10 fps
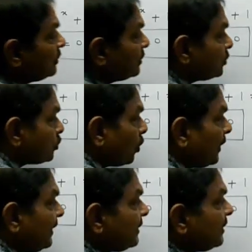
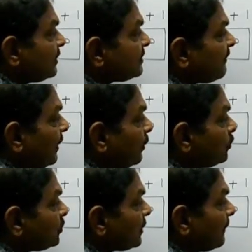Surely these
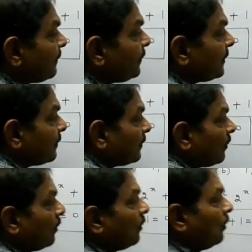values
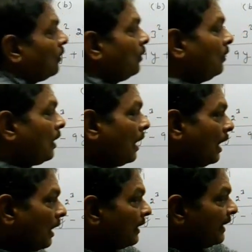
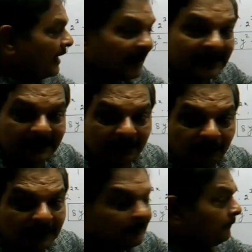are 8 and
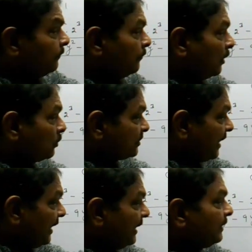1, because
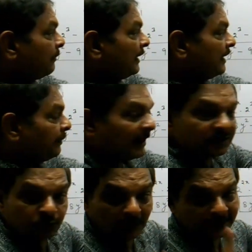8 multiplies
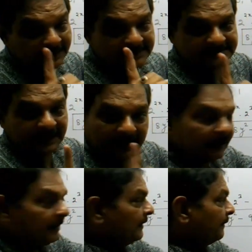1 is
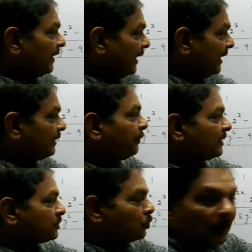8, 8
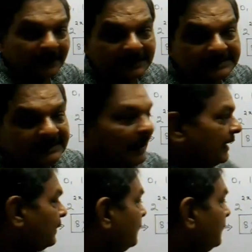plus 1 is 9.